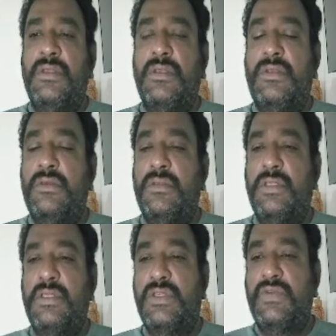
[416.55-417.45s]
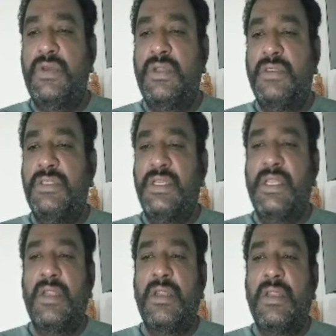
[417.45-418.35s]
So this is for a
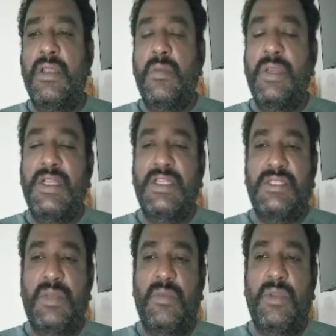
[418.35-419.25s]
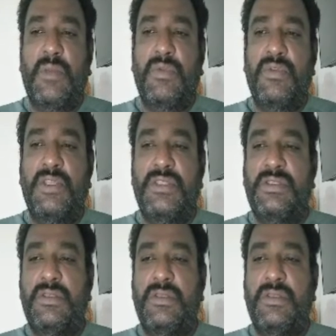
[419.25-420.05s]
single biggest number up to this.